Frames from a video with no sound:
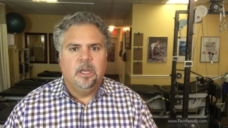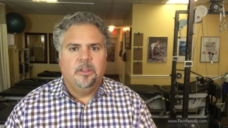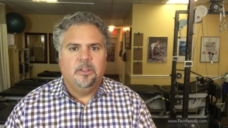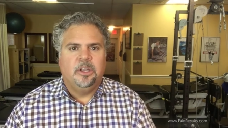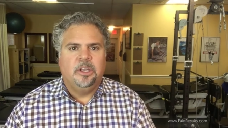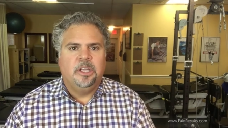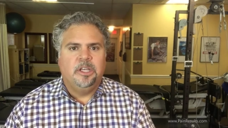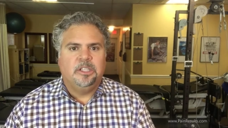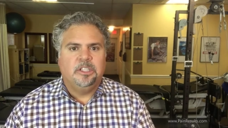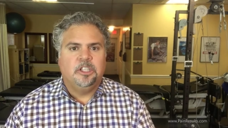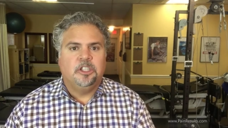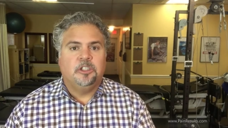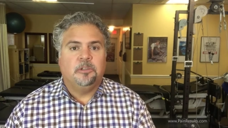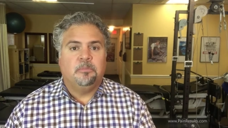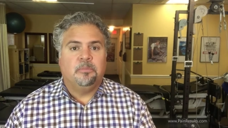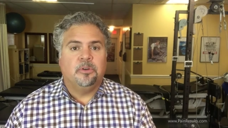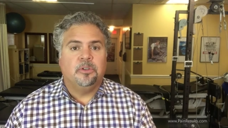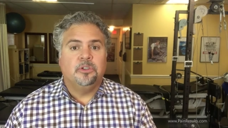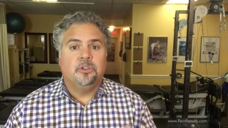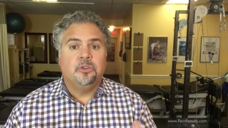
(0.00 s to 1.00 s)
The disc is
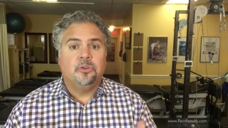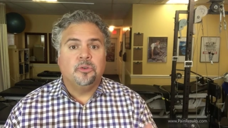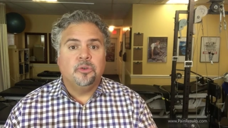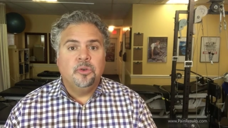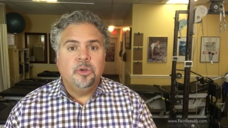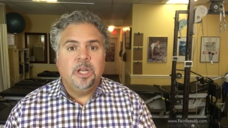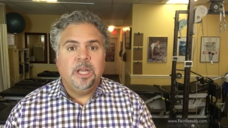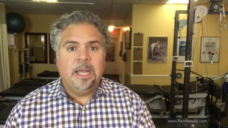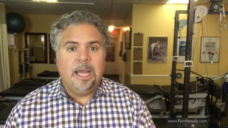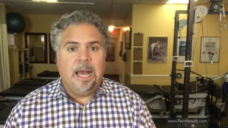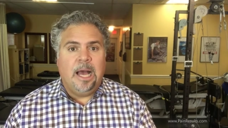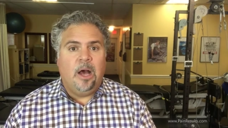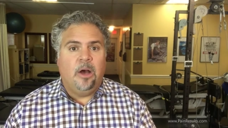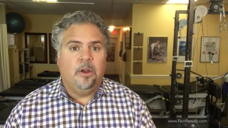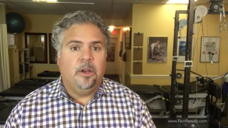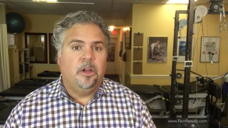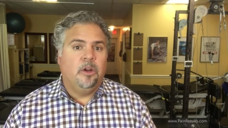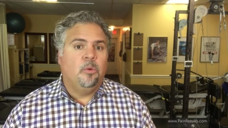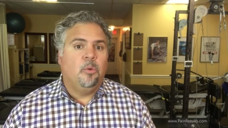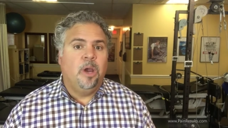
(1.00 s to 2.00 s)
protruding
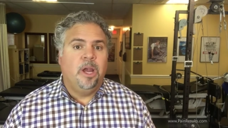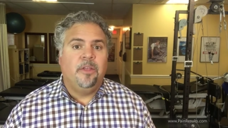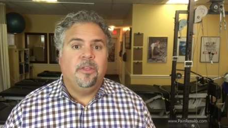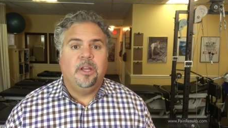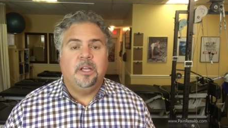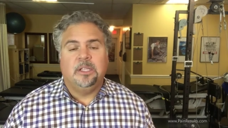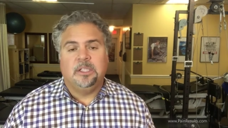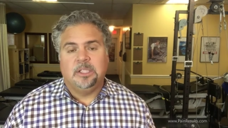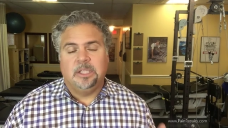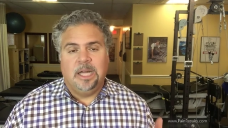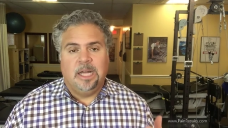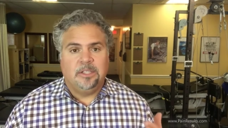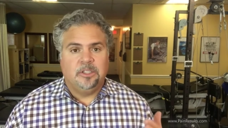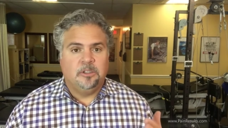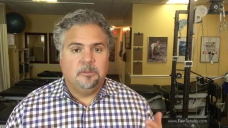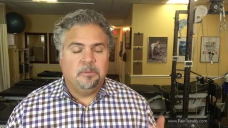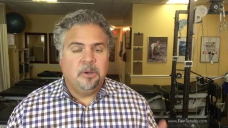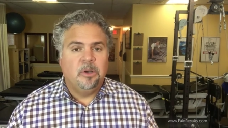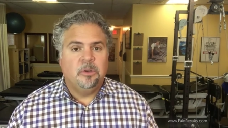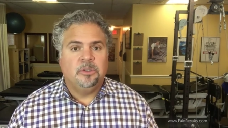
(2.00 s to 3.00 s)
out in a way that it's not
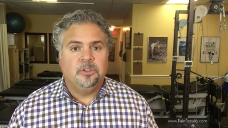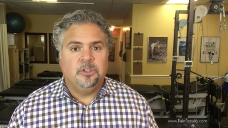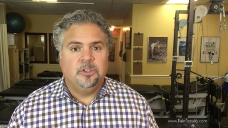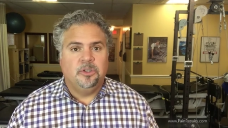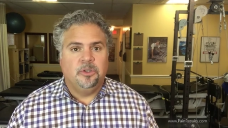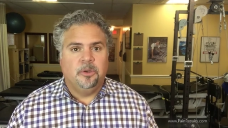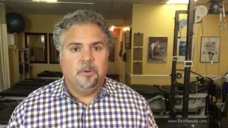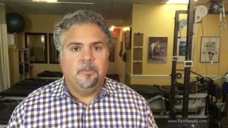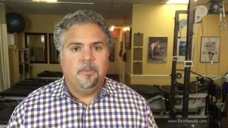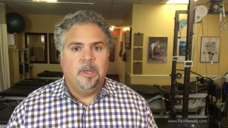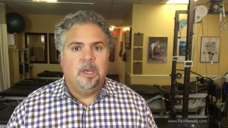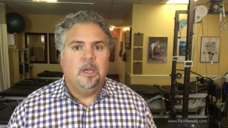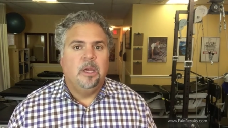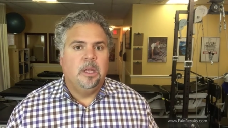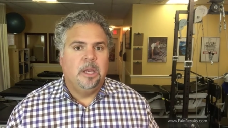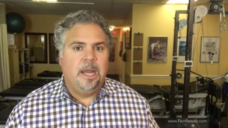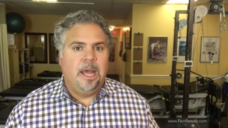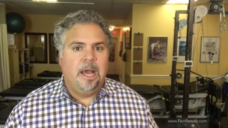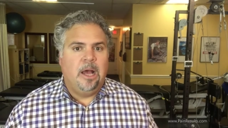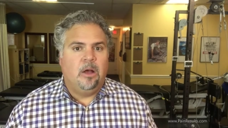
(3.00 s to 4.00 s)
supposed to.
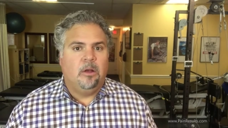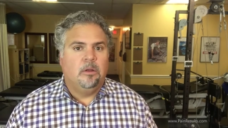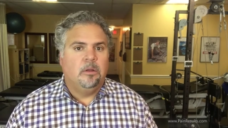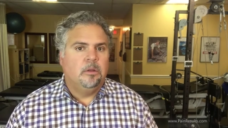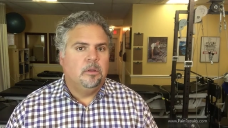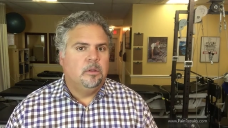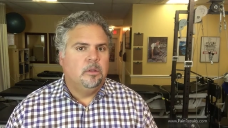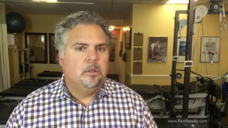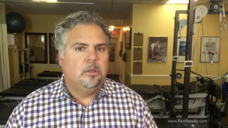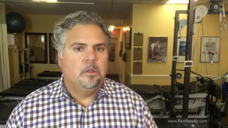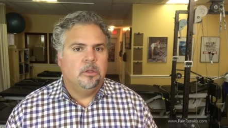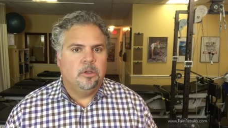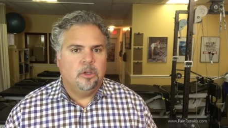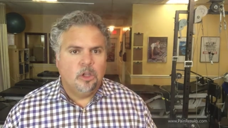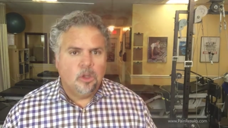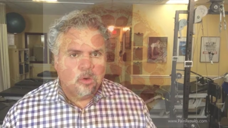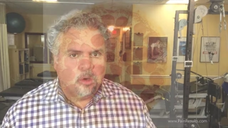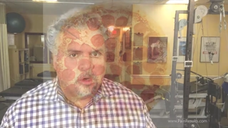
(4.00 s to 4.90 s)
Now, you